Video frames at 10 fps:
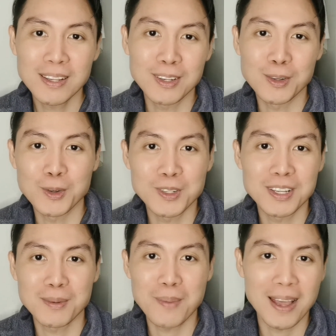the good
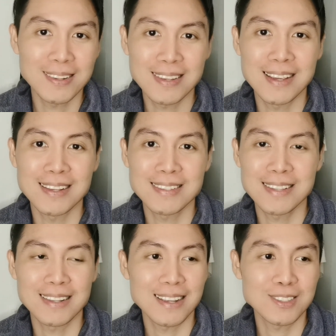and the bad things
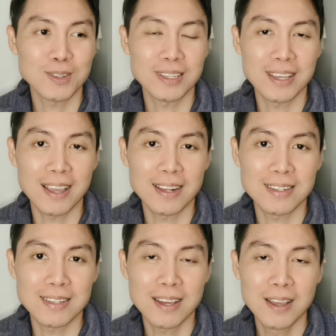that actually can